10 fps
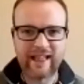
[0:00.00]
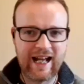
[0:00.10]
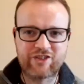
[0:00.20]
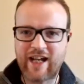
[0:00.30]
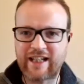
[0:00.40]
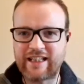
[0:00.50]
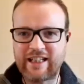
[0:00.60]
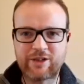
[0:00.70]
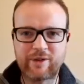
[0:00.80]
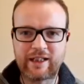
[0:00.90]
drag you
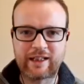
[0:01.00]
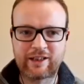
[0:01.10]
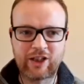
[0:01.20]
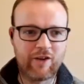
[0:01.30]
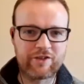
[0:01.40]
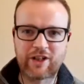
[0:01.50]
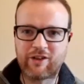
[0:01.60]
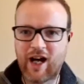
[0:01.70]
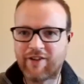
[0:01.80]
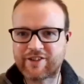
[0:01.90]
into a gloves are
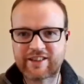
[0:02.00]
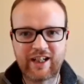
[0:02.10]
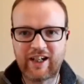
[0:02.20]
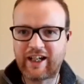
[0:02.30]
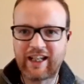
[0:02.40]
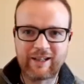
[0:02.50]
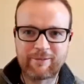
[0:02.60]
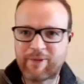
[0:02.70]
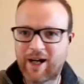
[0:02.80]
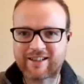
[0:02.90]
off style
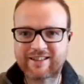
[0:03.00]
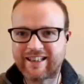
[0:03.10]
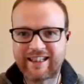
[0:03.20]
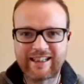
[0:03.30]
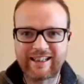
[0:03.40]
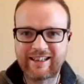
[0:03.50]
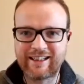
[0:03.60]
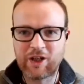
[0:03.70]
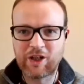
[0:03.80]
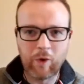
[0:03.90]
boxing,
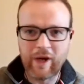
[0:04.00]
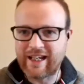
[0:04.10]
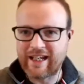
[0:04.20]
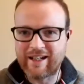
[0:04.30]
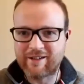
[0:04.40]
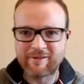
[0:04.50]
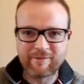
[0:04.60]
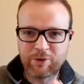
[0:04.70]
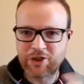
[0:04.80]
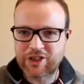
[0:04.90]
weigh in,
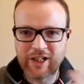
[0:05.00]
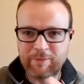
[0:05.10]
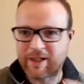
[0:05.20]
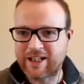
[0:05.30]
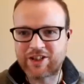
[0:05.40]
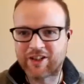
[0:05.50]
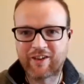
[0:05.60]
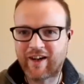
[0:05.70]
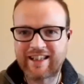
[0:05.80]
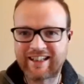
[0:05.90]
pushing up on each other
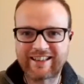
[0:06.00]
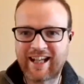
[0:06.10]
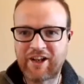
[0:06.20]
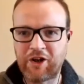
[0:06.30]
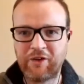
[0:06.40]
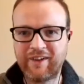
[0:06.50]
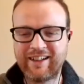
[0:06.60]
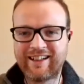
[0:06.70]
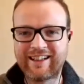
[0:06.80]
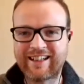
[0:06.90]
or anything like that, no?
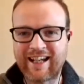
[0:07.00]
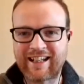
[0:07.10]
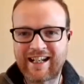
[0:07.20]
No, not for